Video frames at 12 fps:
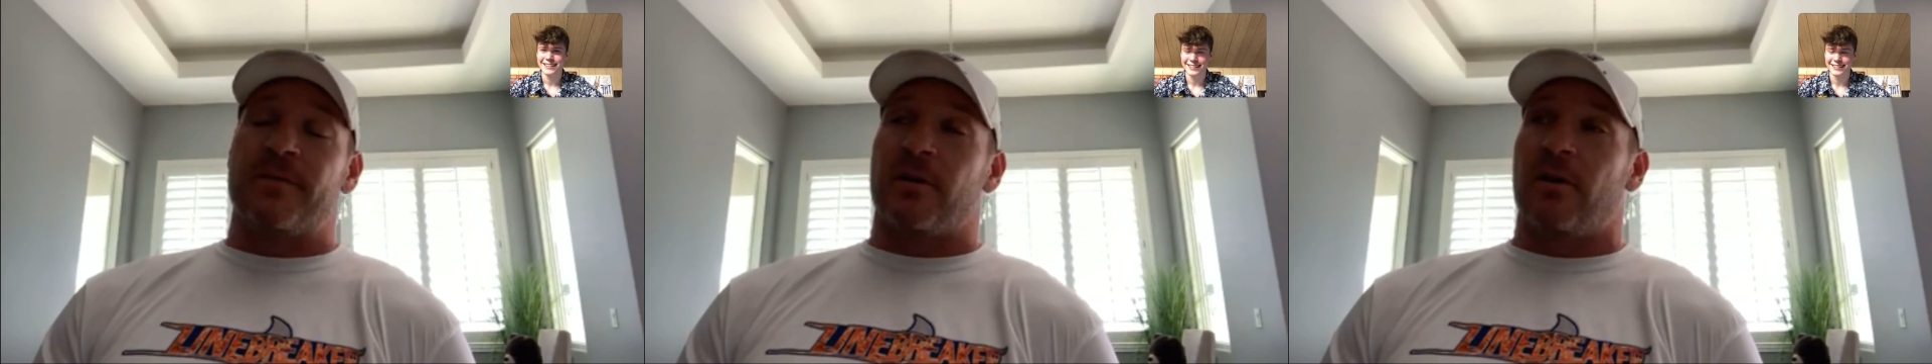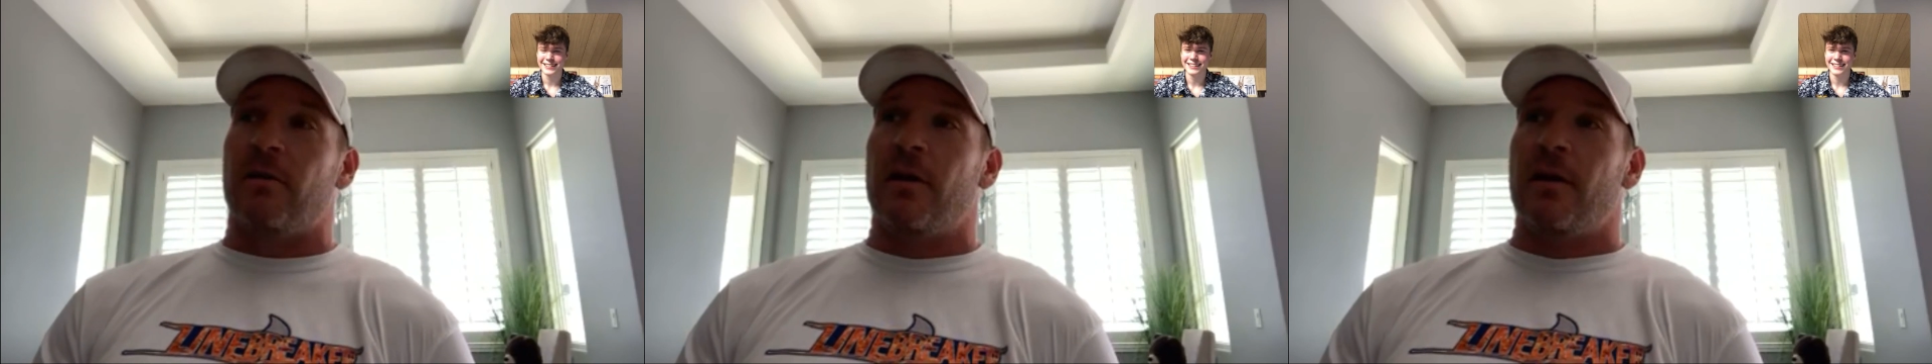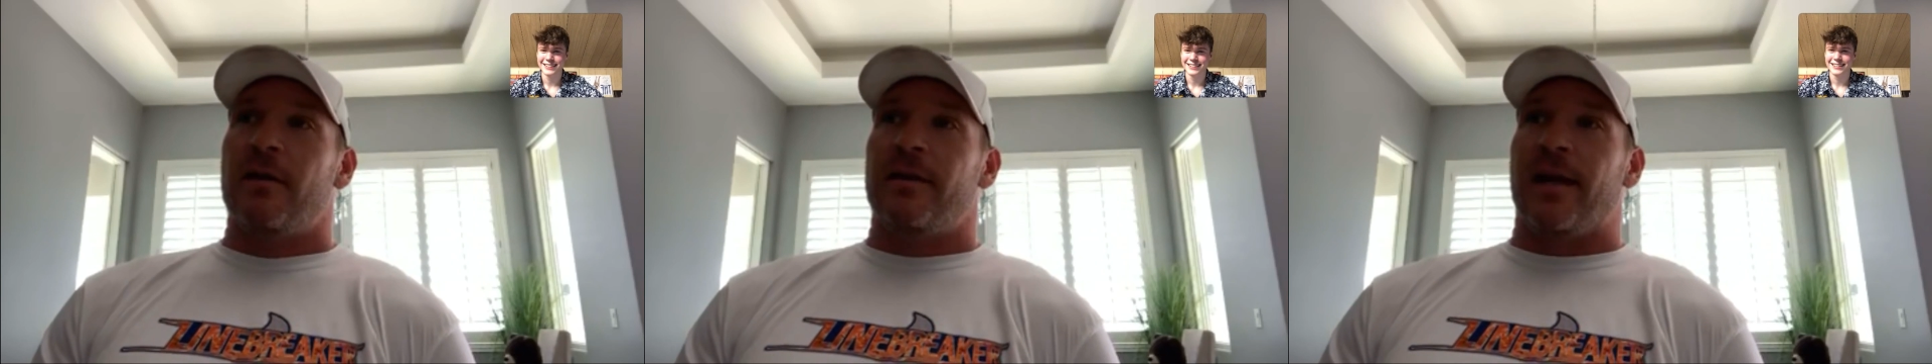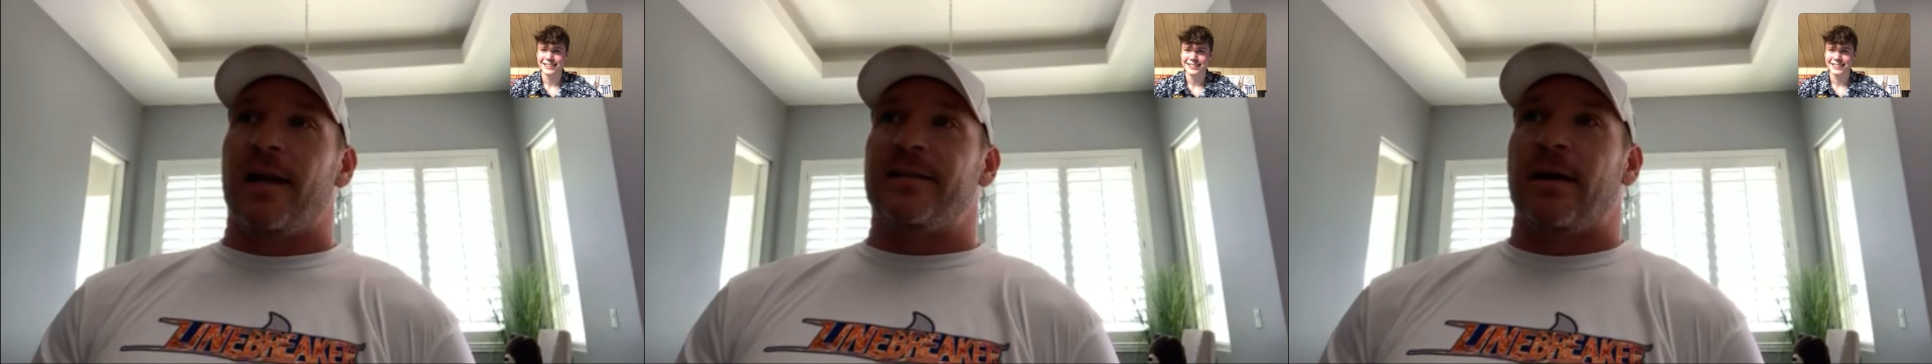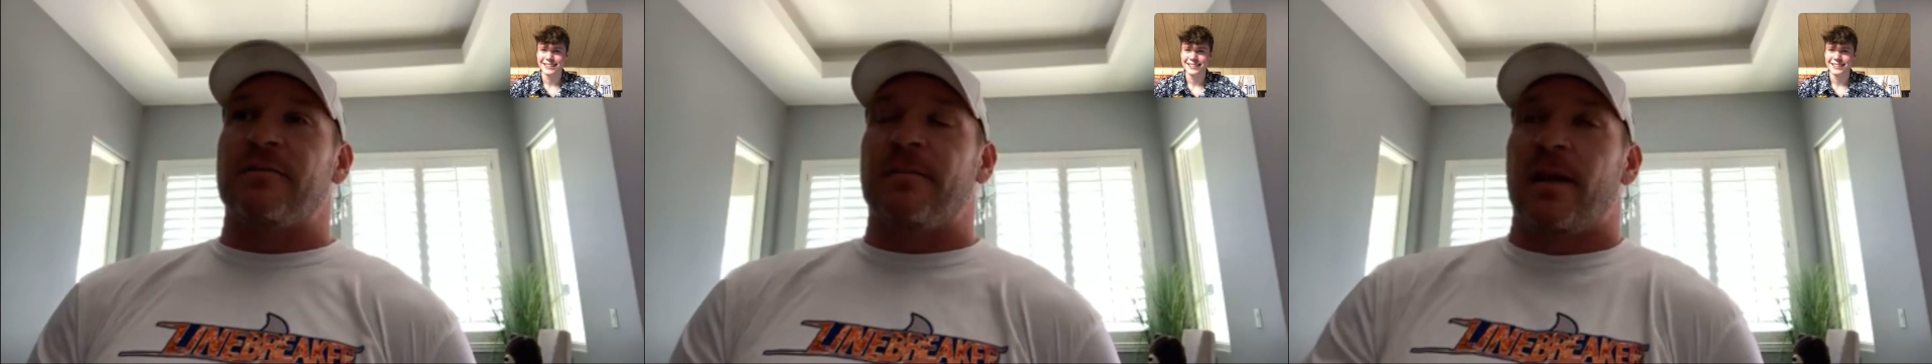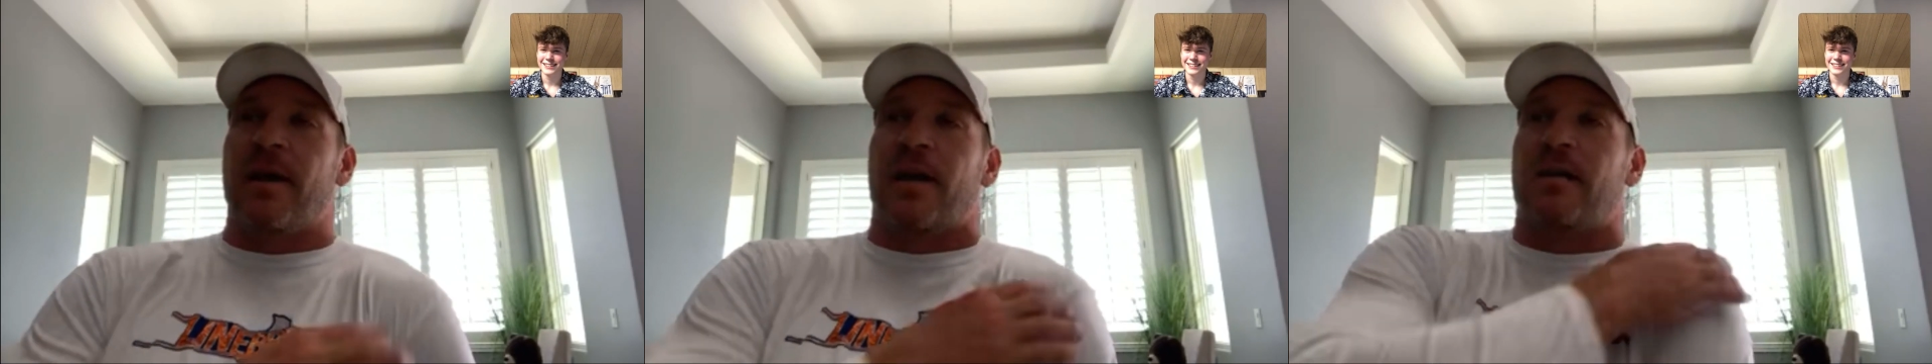So I guess that was
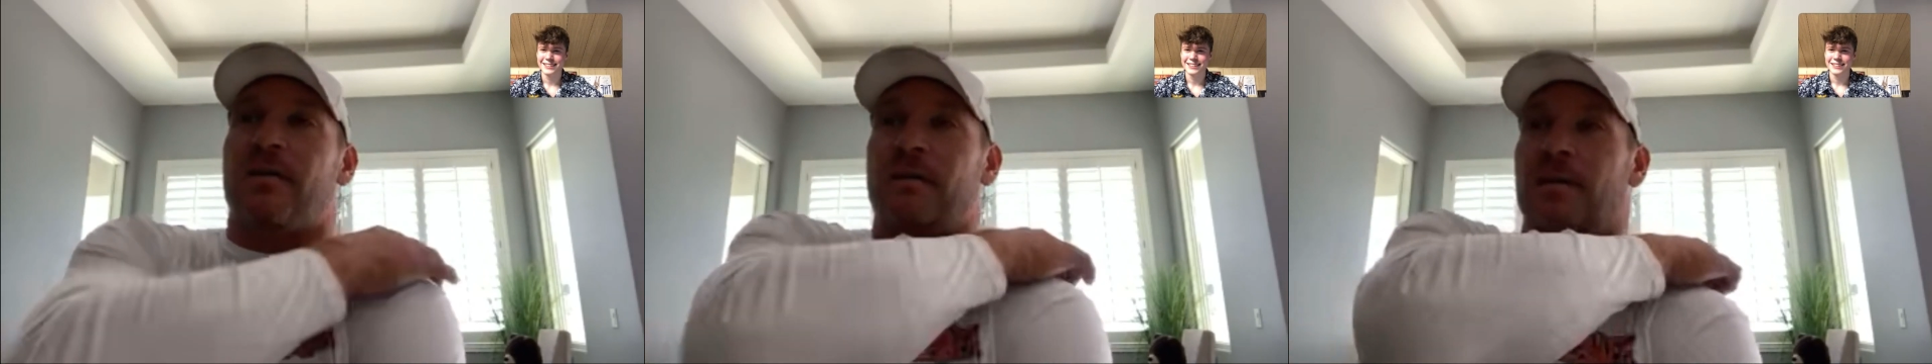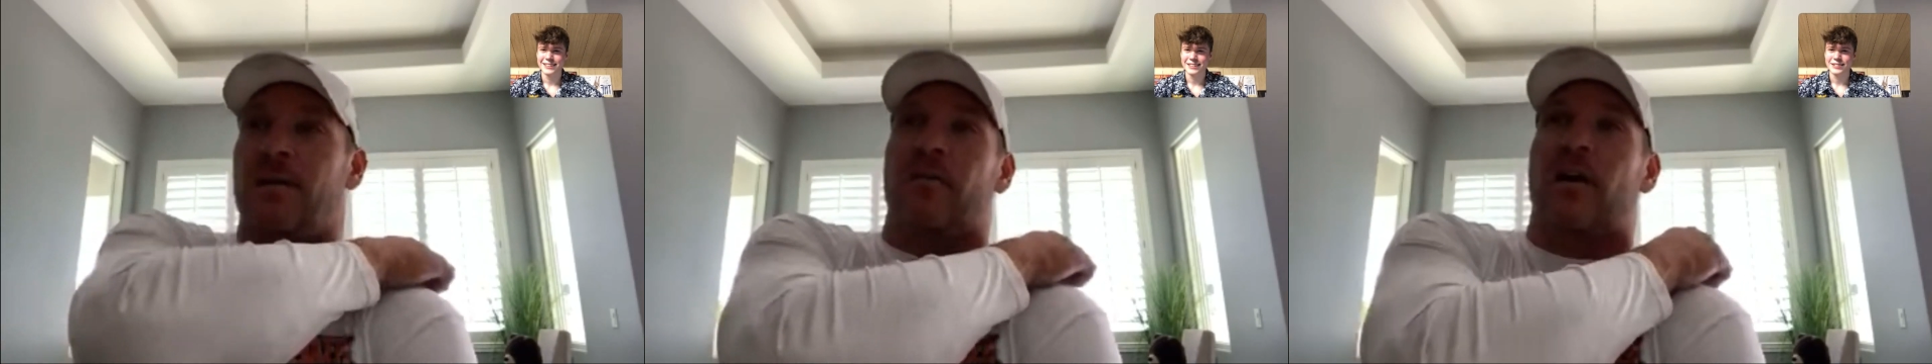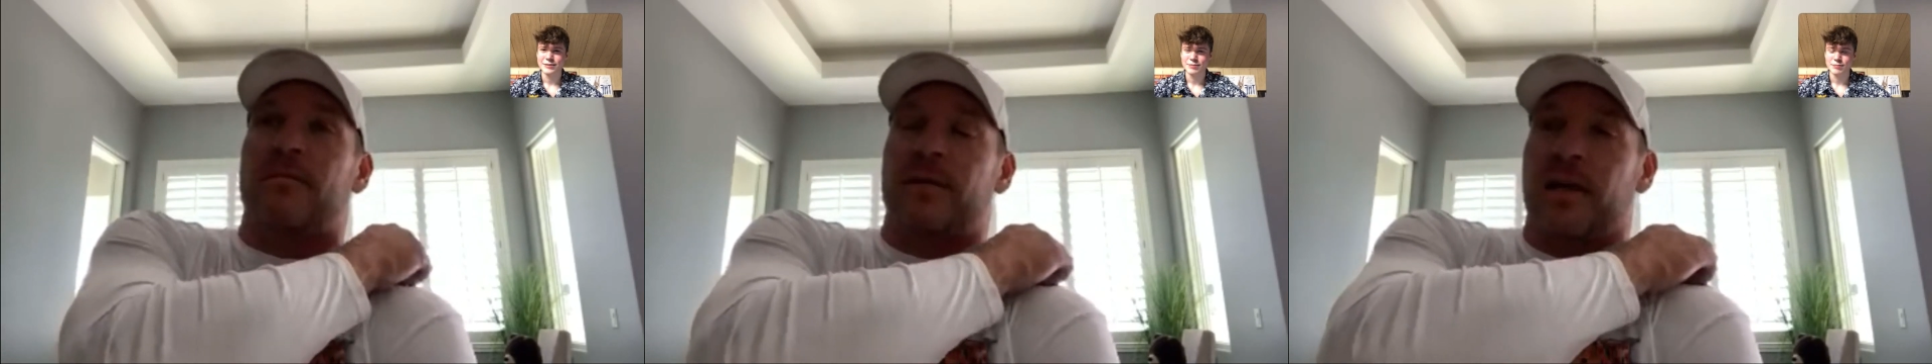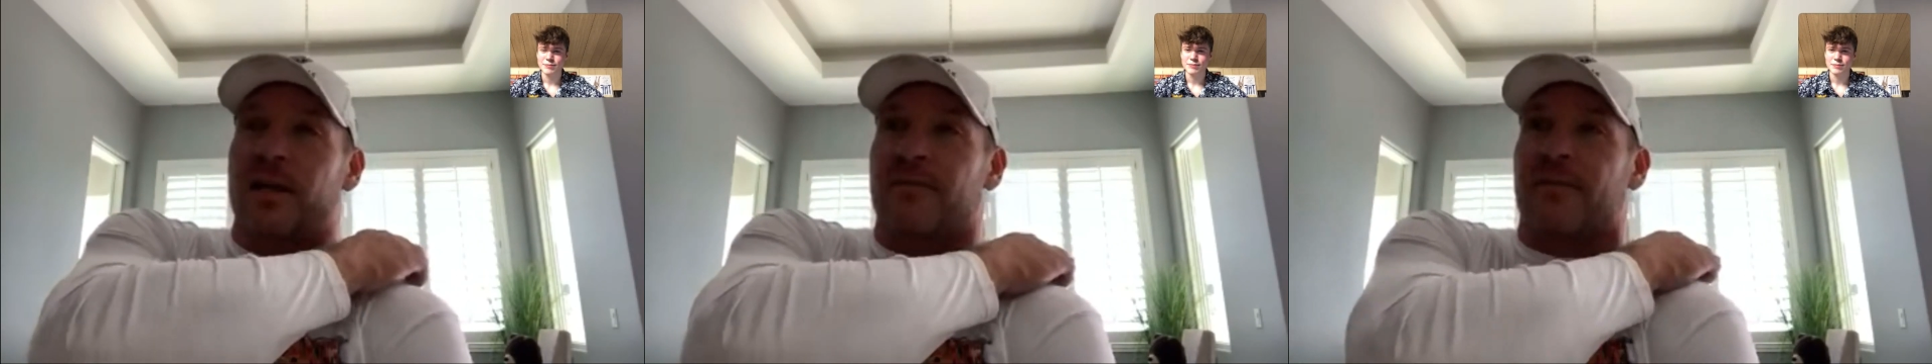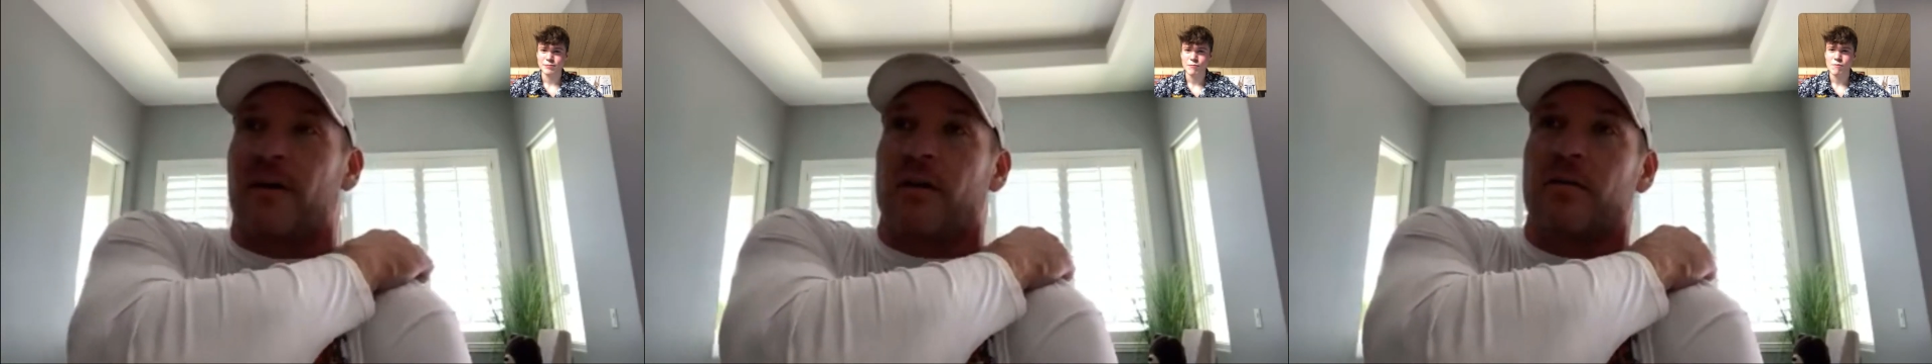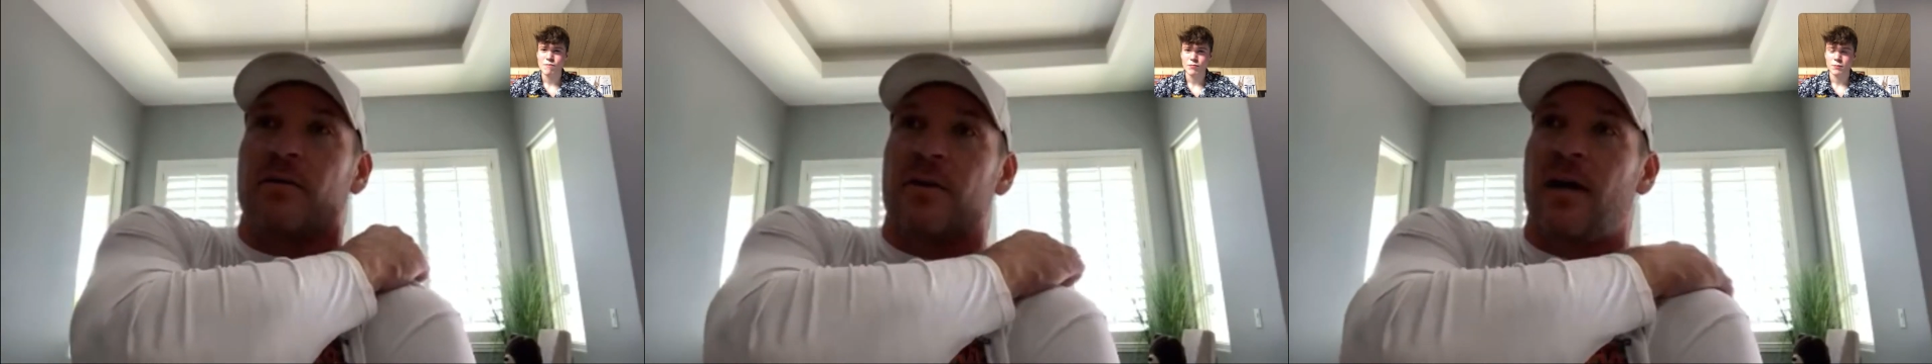my kind of welcome to the NFL.